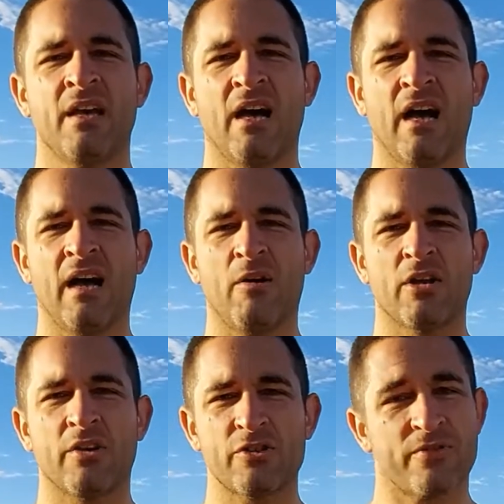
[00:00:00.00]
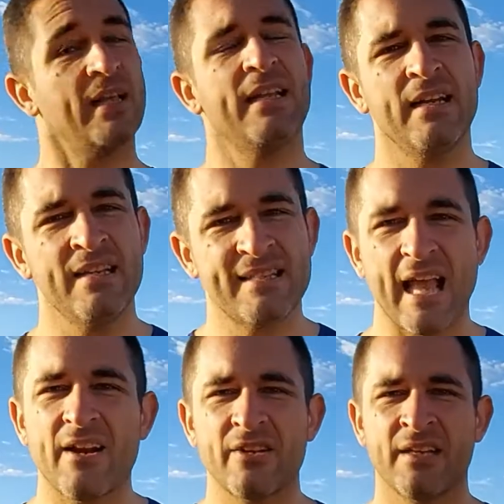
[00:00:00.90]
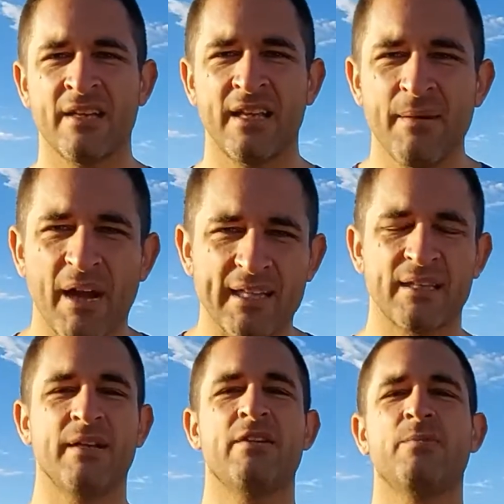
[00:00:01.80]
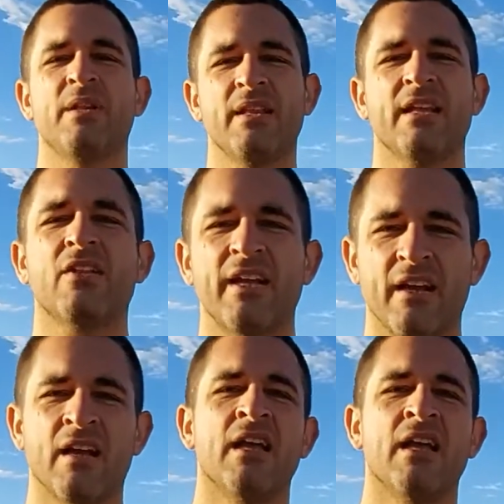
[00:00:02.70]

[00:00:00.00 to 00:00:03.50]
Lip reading: an Australian standard e-bike. They need to be legal here.